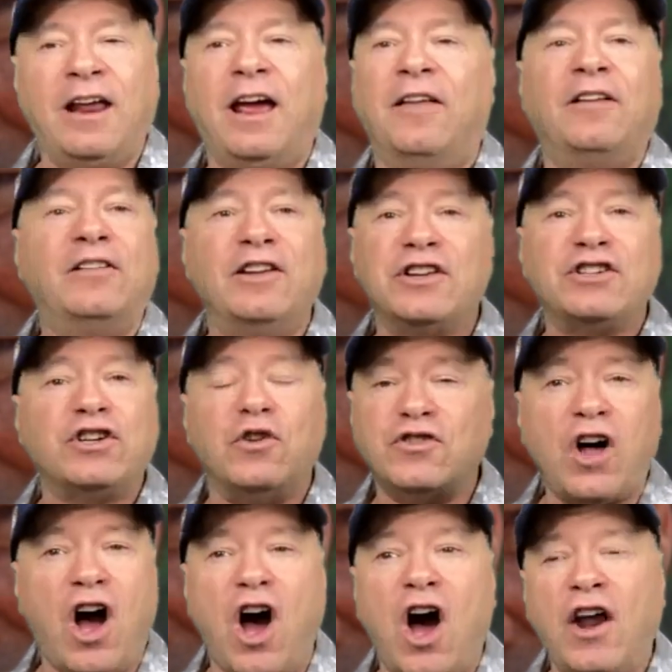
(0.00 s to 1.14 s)
and the list goes
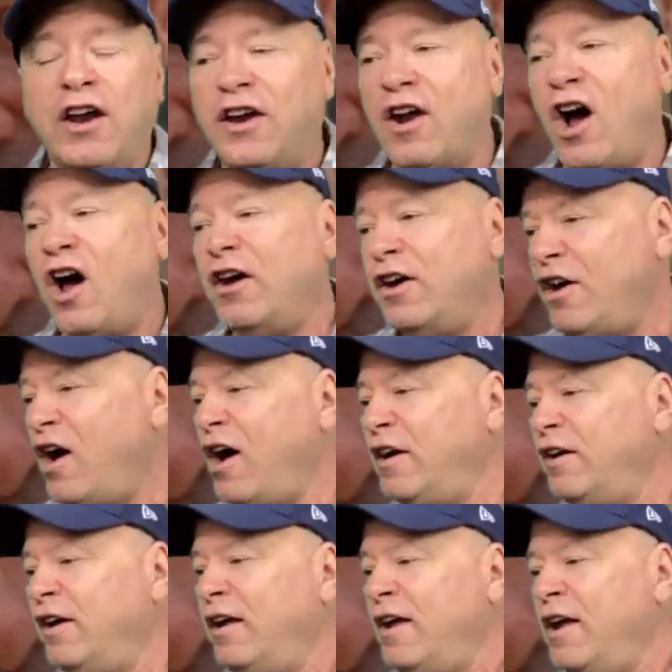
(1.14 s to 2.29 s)
on and on and
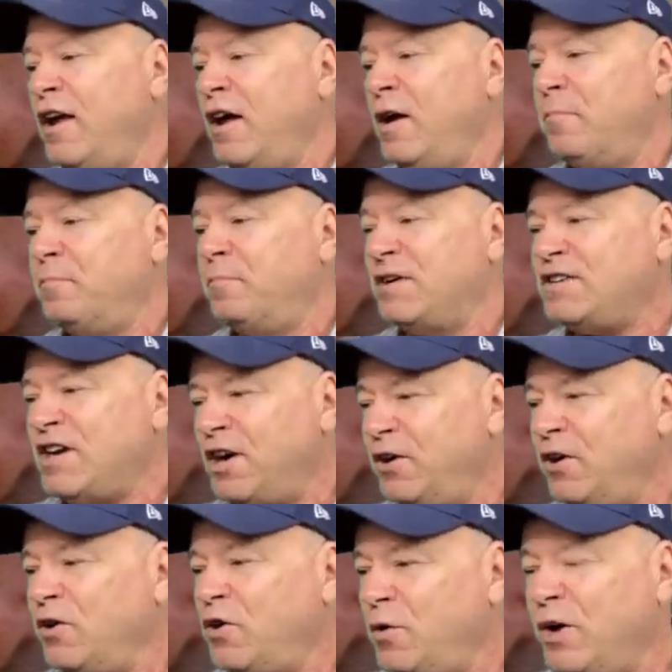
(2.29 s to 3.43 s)
on. But Terry
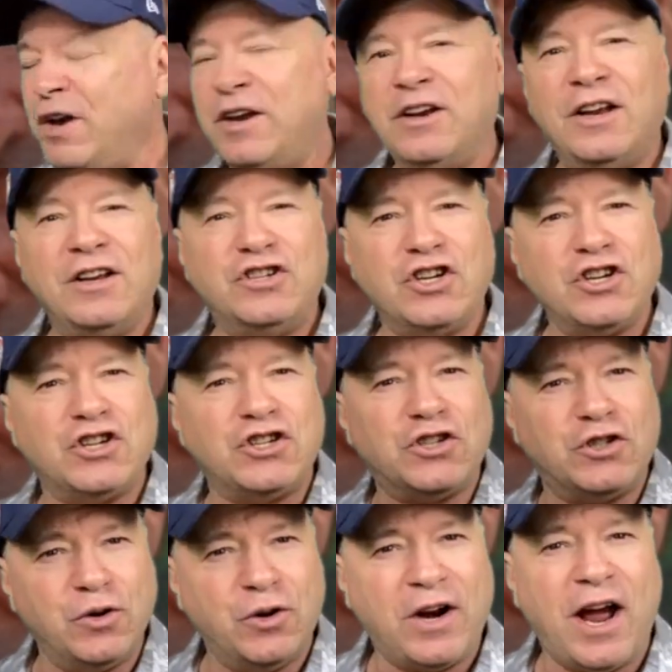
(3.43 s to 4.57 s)
O'Quinn just
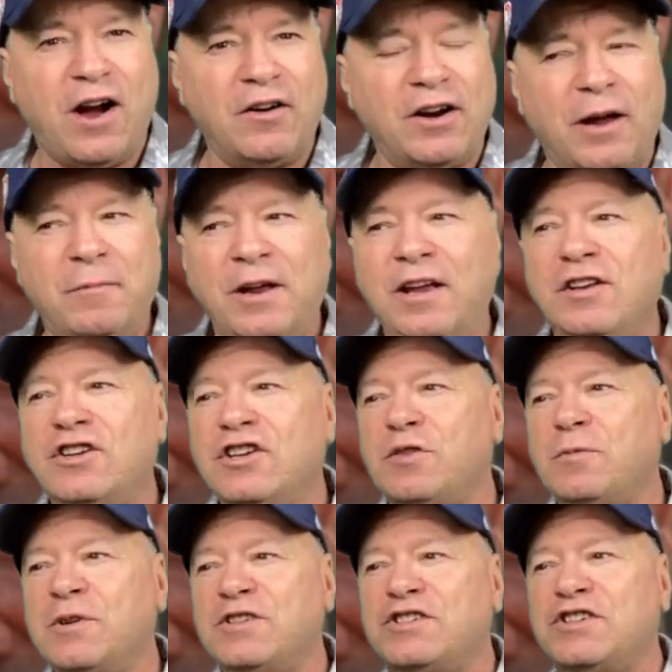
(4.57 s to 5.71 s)
stood out. I mean, he
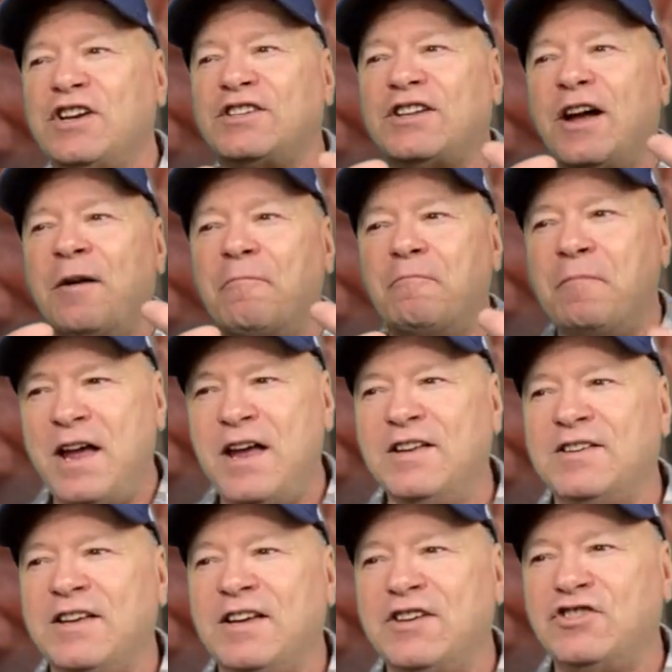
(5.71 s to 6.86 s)
just was just
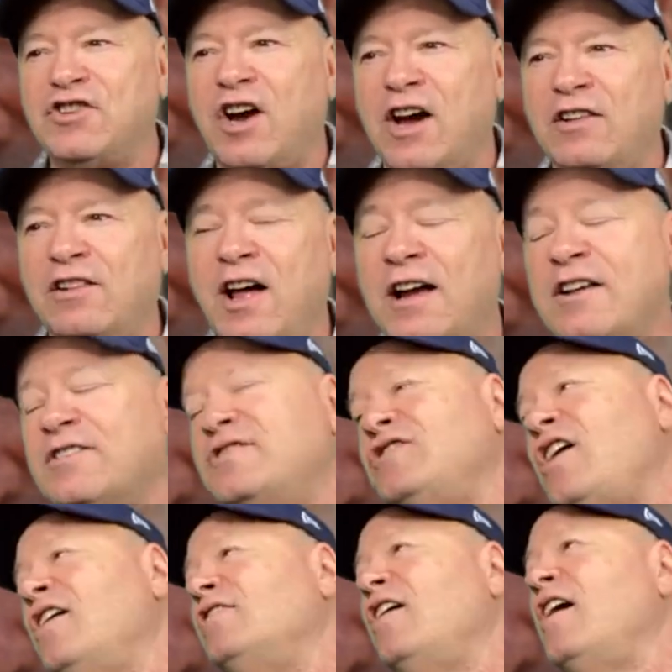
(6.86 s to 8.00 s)
amazing as John Locke, because
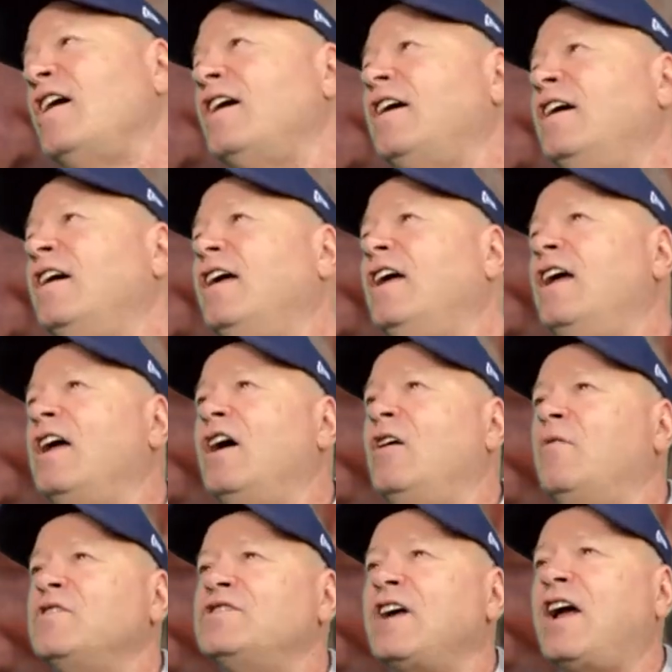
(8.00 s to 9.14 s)
John Locke
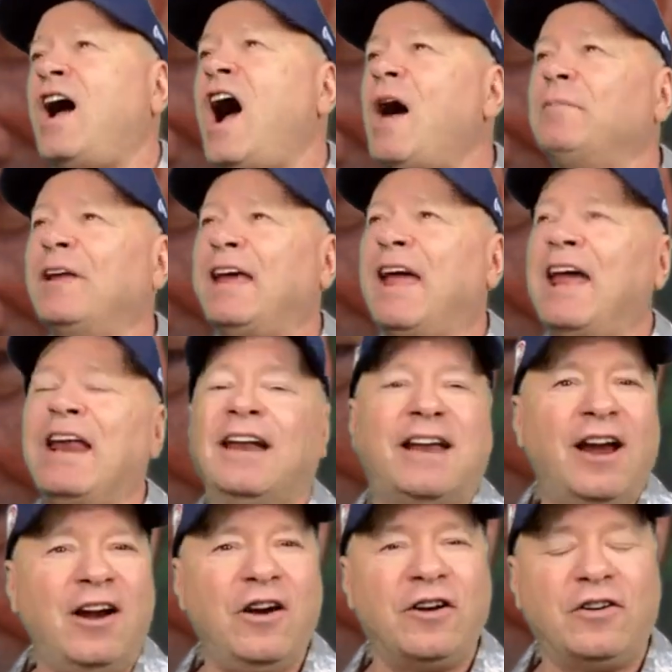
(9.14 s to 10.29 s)
was a complicated
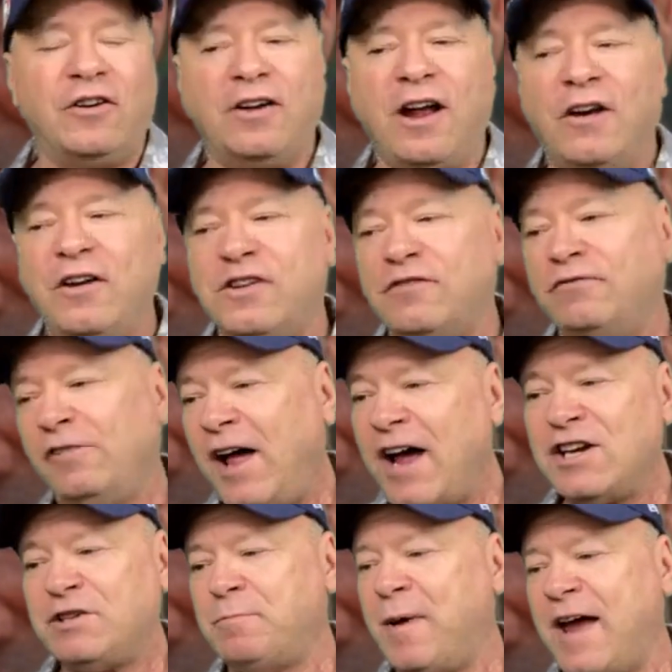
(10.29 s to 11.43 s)
character. Now, his
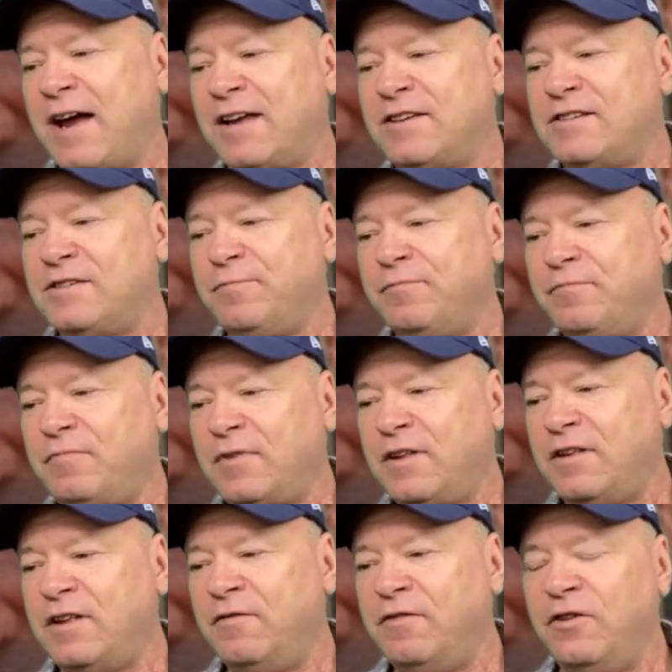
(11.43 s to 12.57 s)
flashbacks,
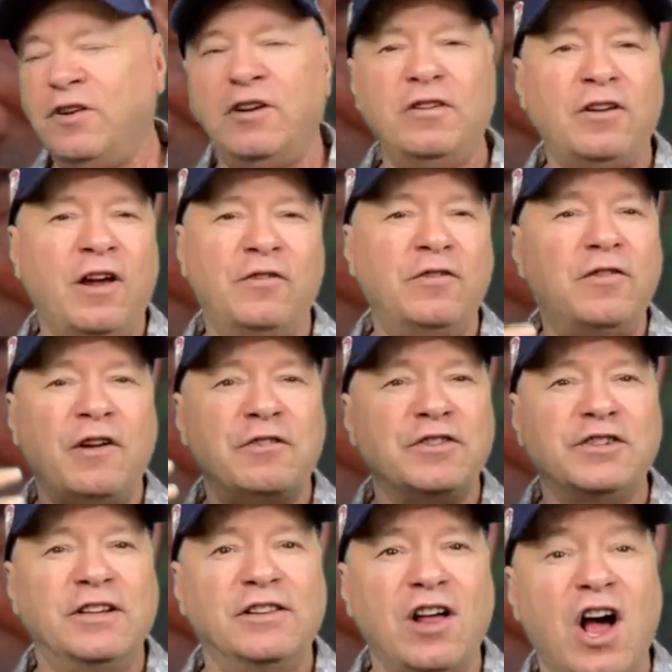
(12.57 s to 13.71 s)
if you didn't, if you've never
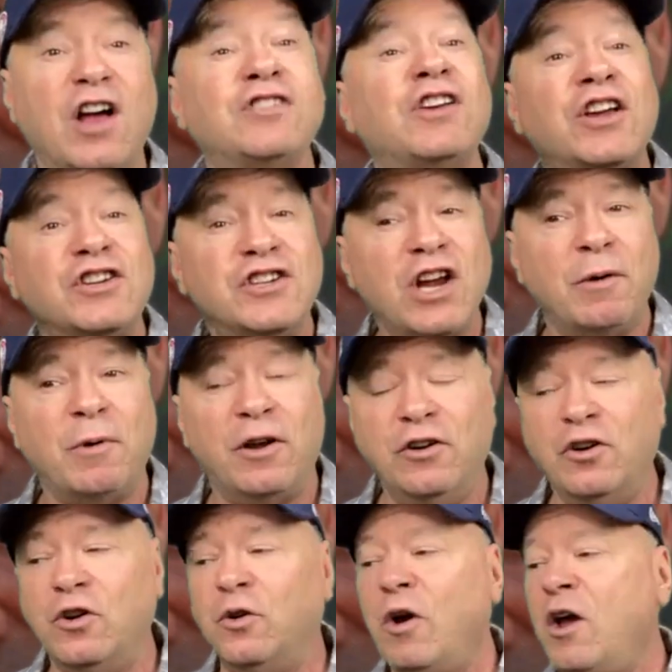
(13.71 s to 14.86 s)
seen Lost, shame on
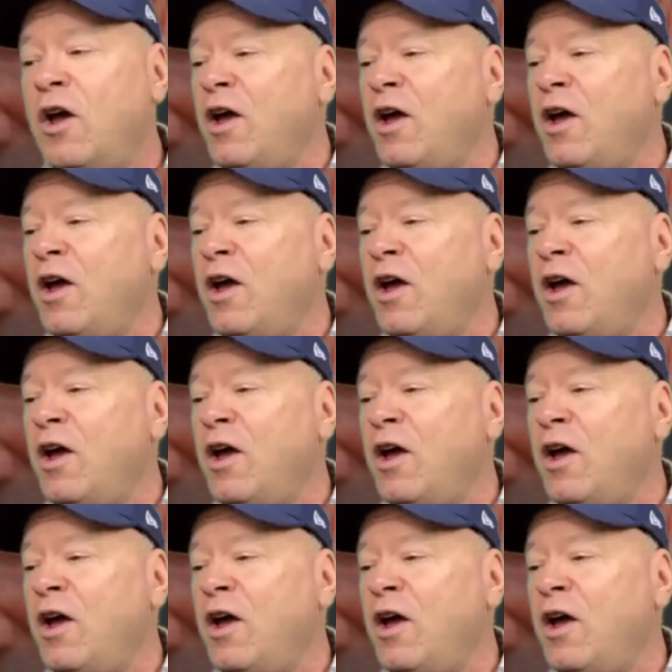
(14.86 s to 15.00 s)
you,